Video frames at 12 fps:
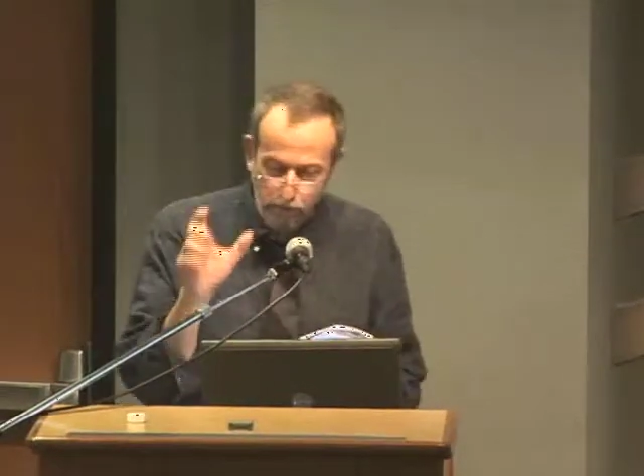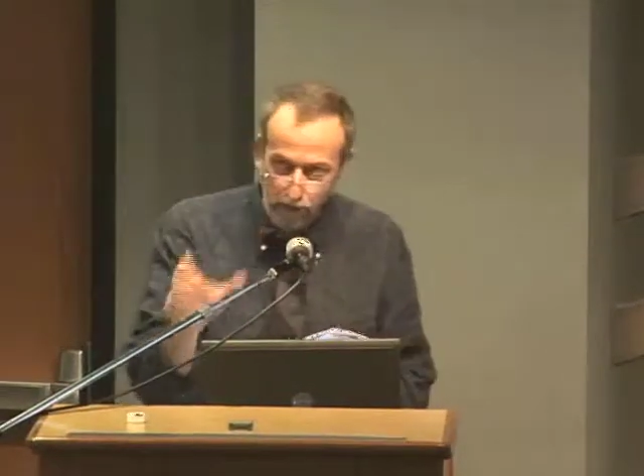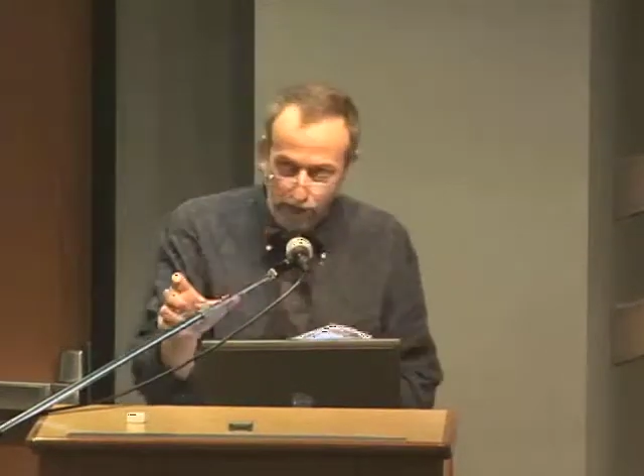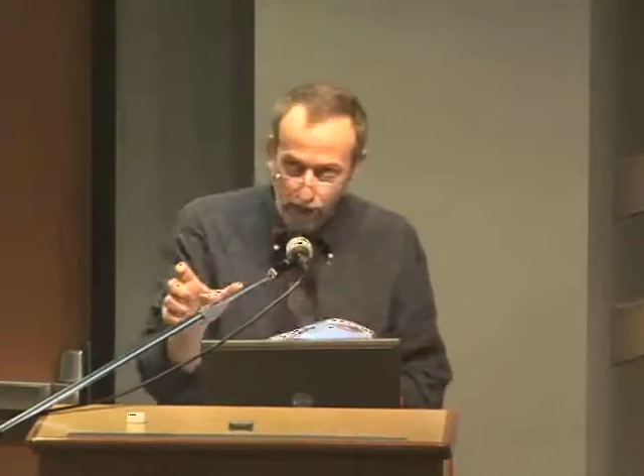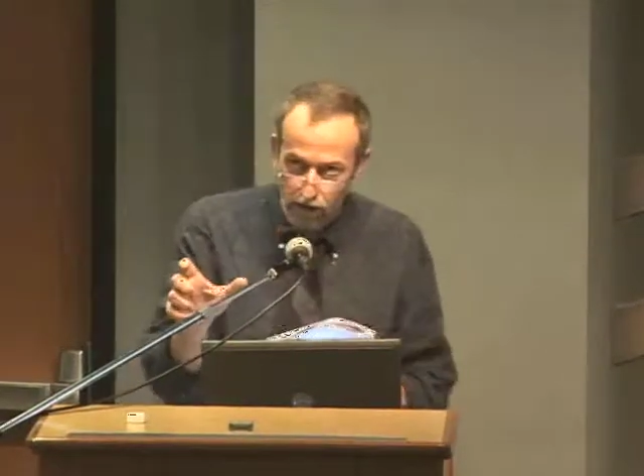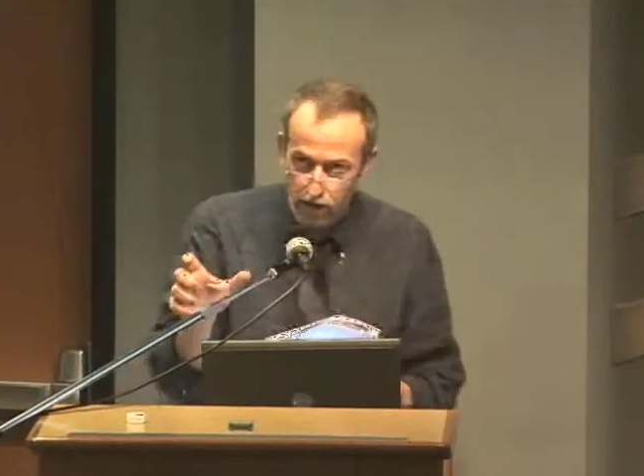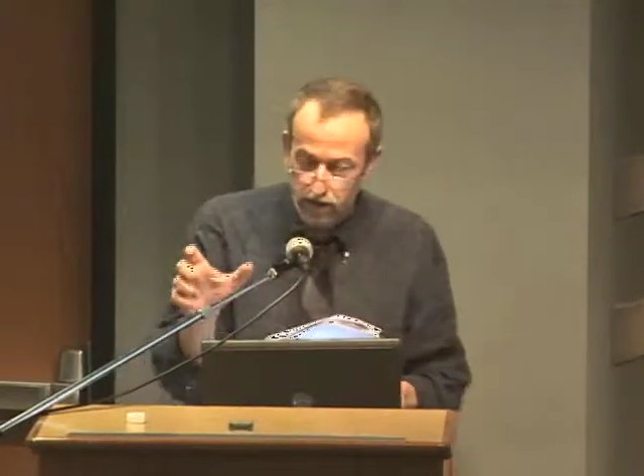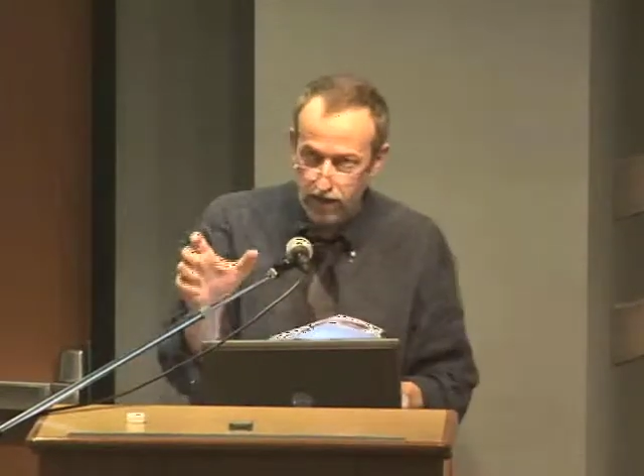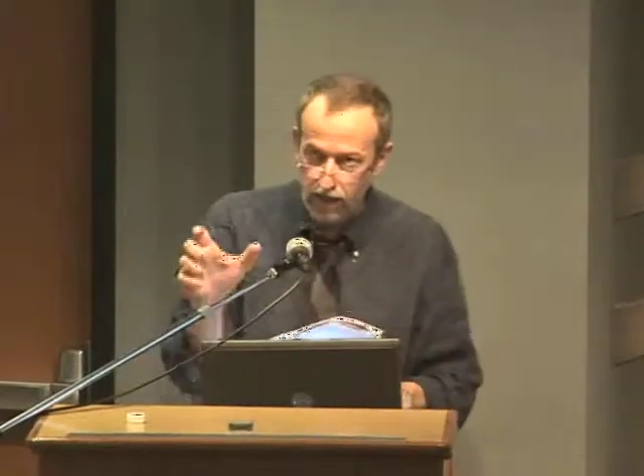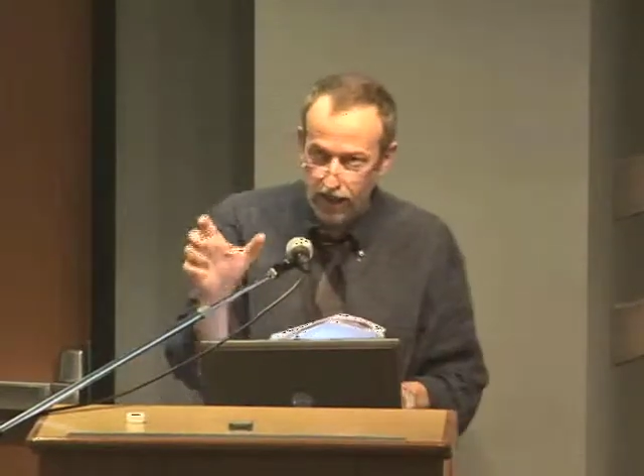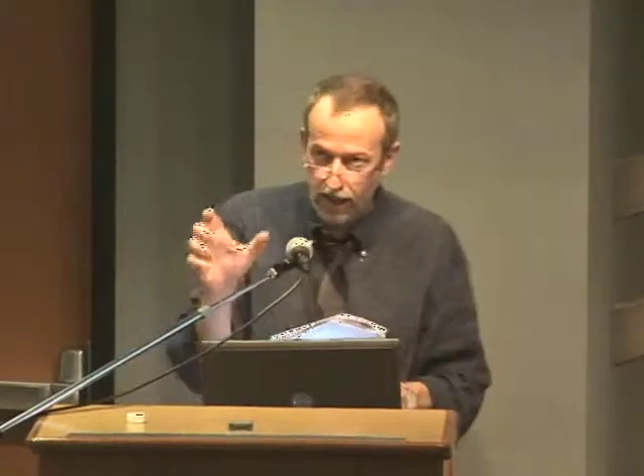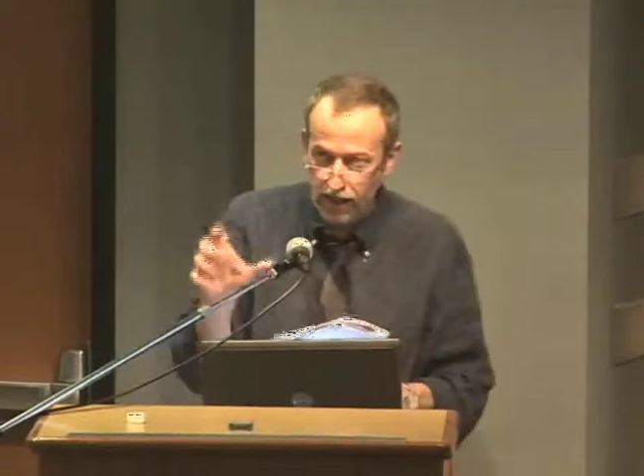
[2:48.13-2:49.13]
pairs,
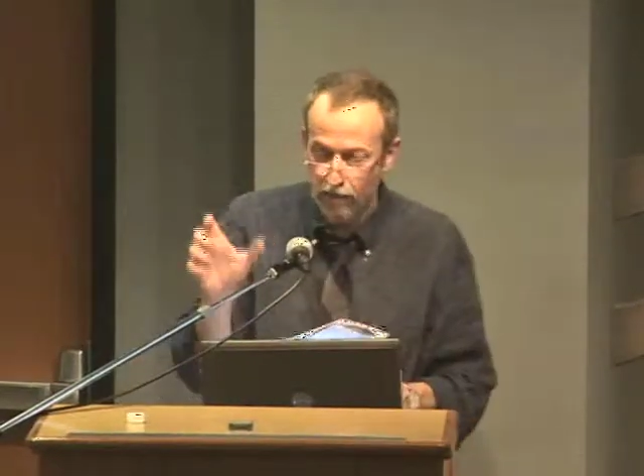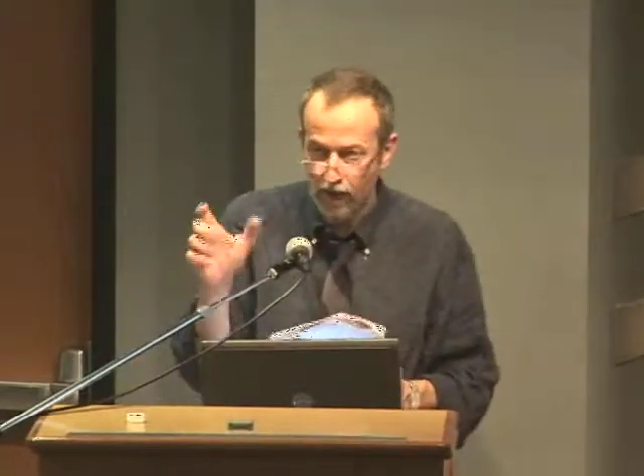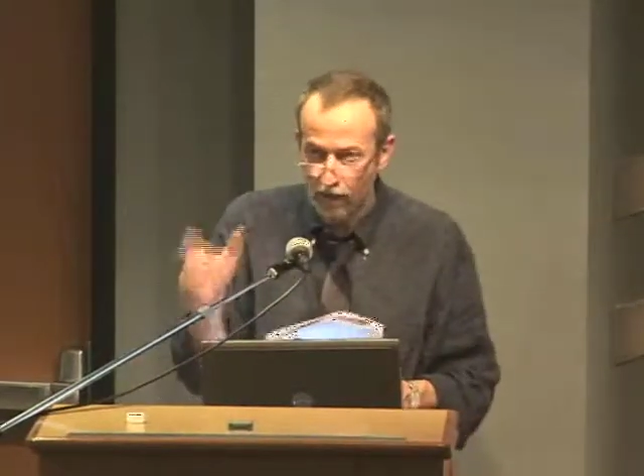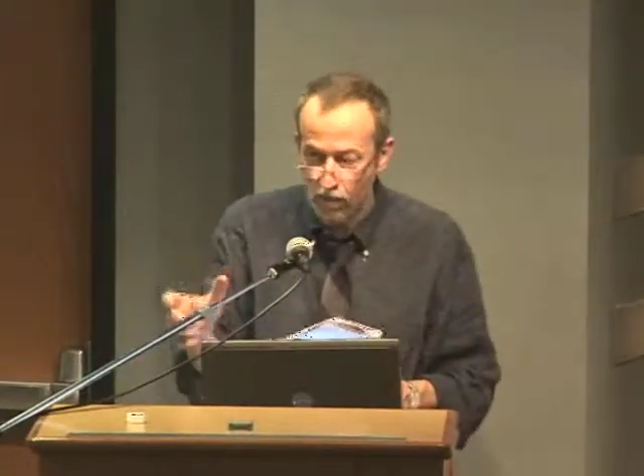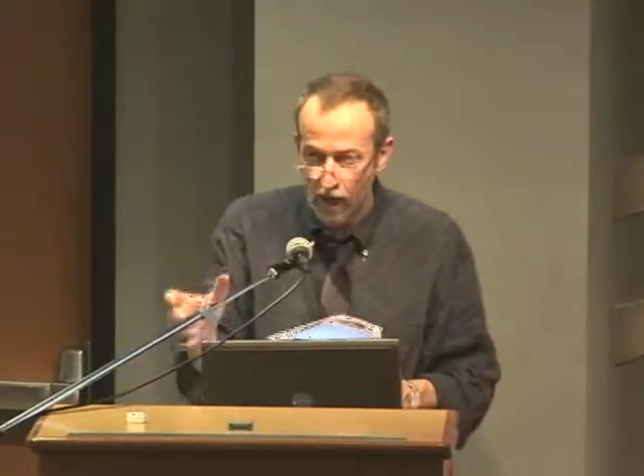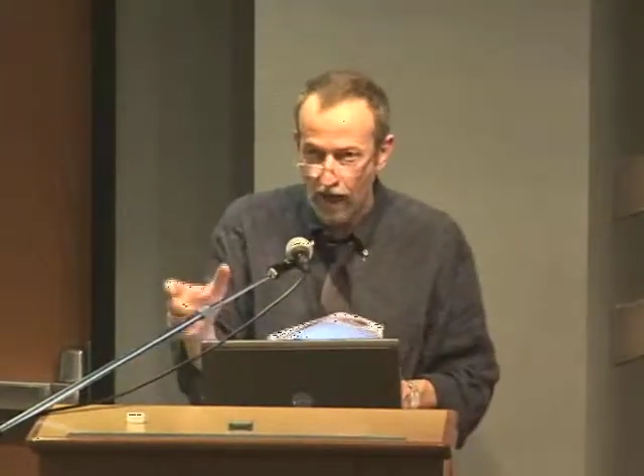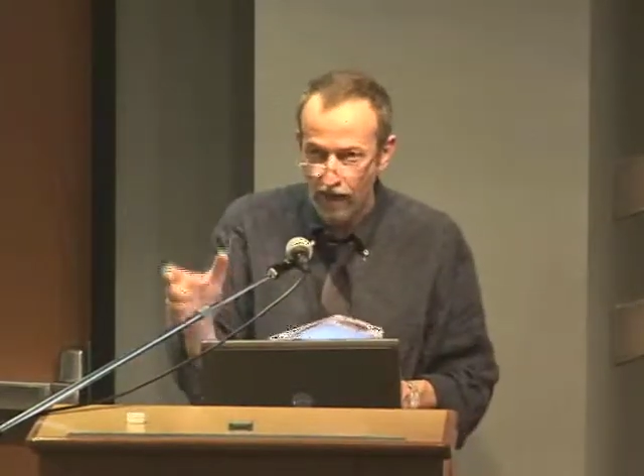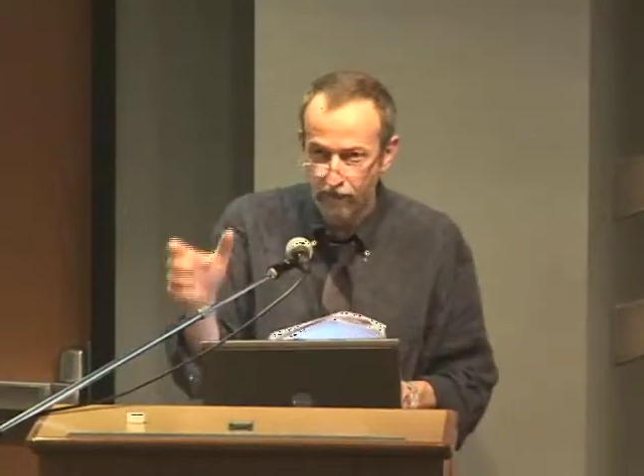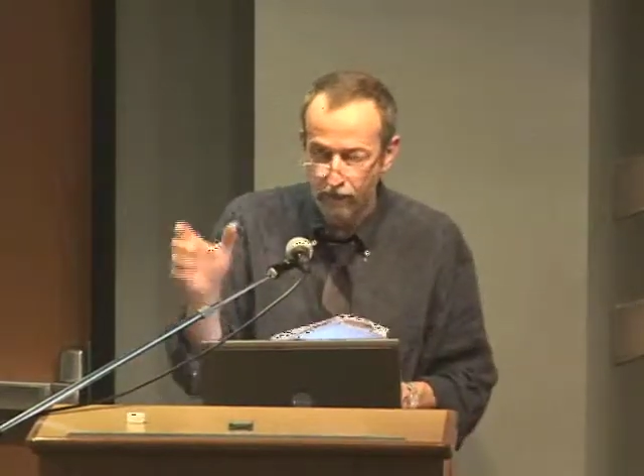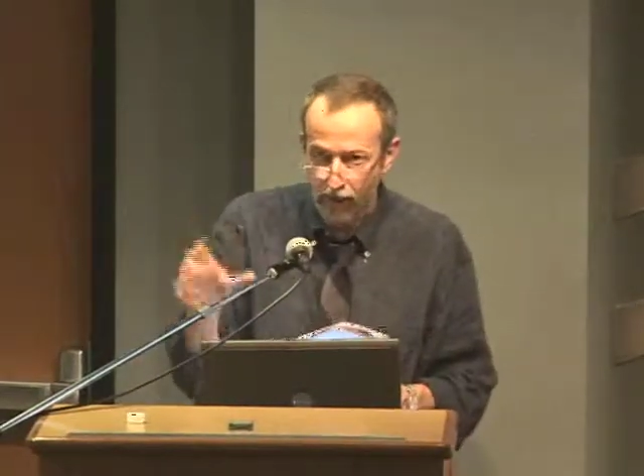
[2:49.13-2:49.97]
like husband and wife,